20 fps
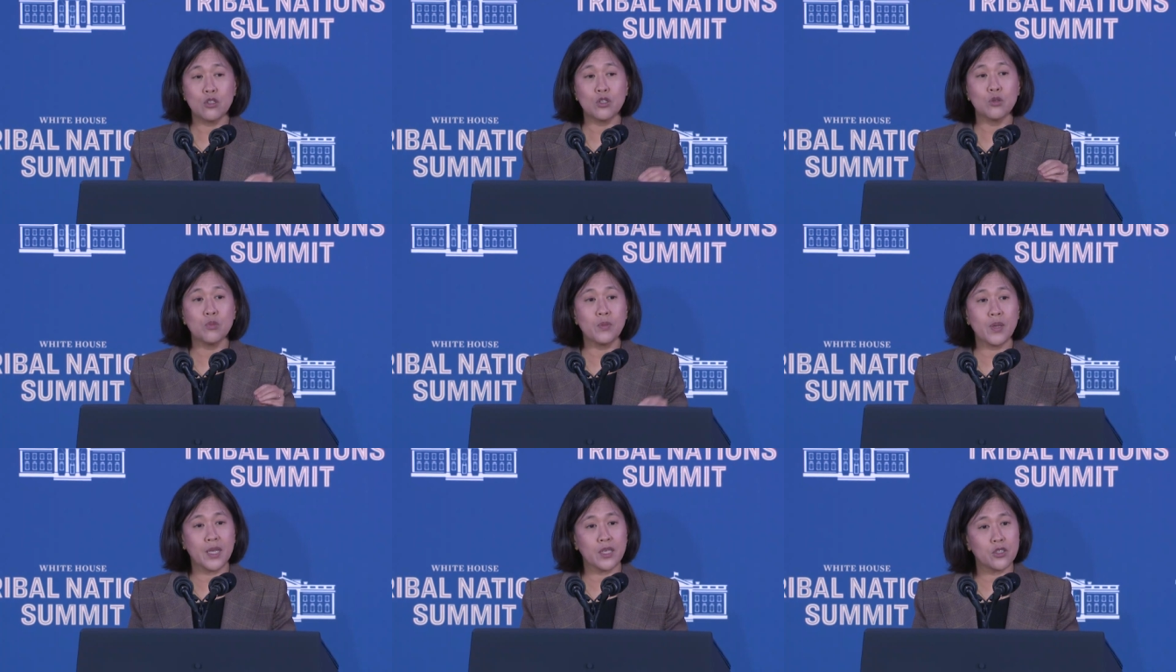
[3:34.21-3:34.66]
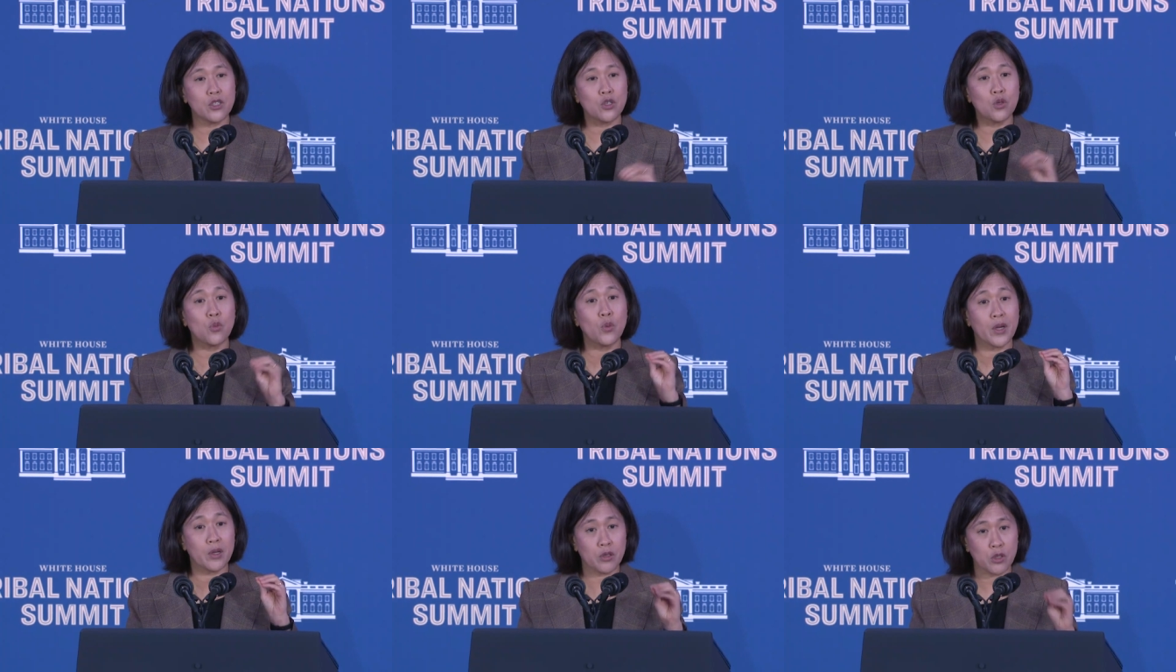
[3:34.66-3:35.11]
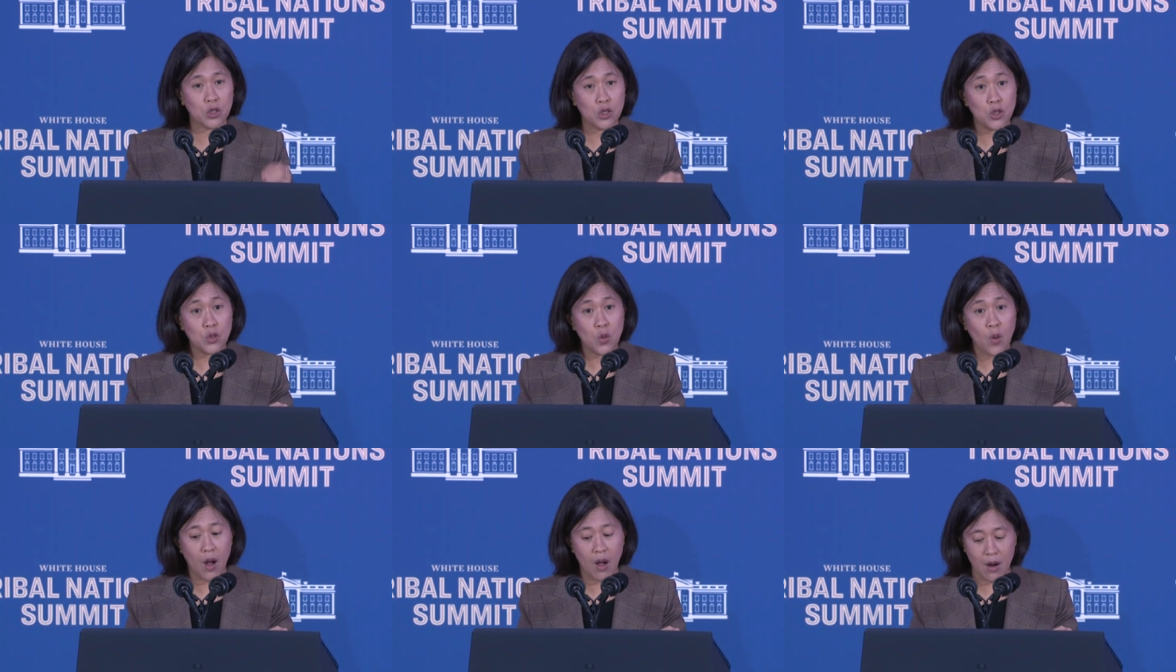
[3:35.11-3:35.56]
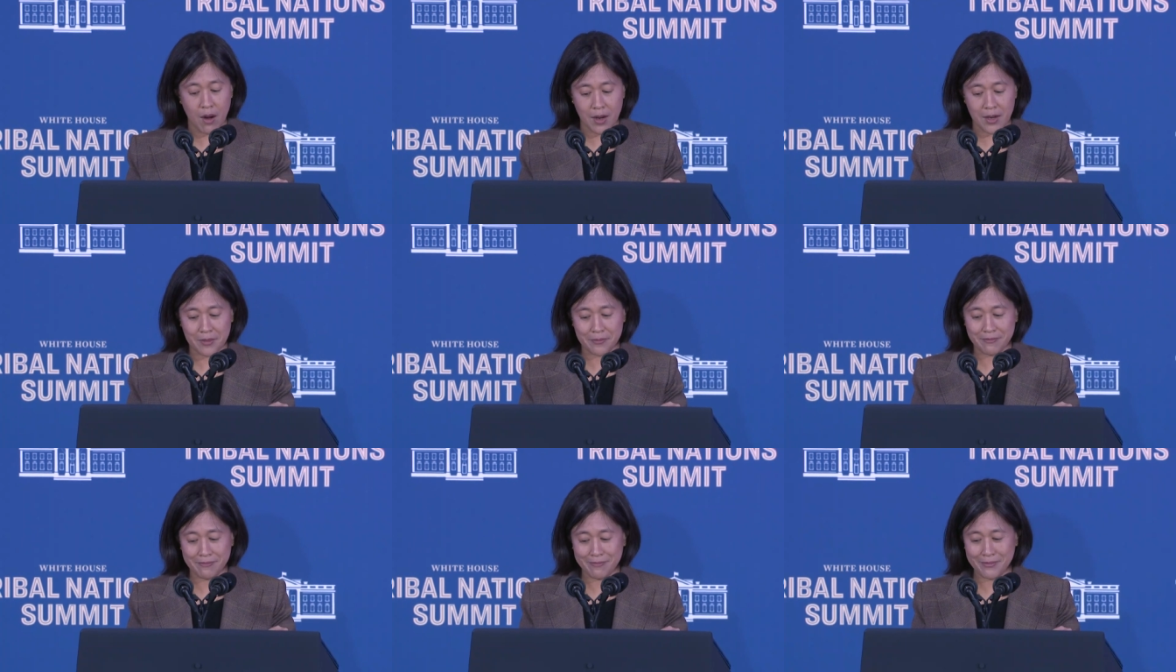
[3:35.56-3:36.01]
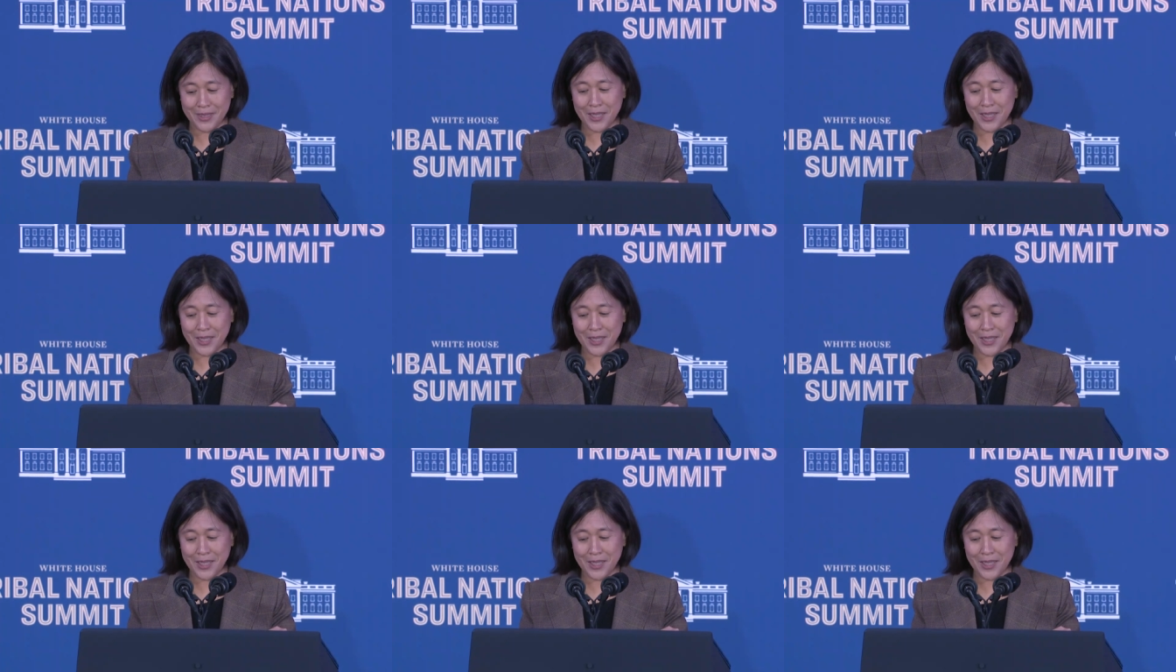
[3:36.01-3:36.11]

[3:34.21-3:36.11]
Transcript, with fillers: to meet you where you are,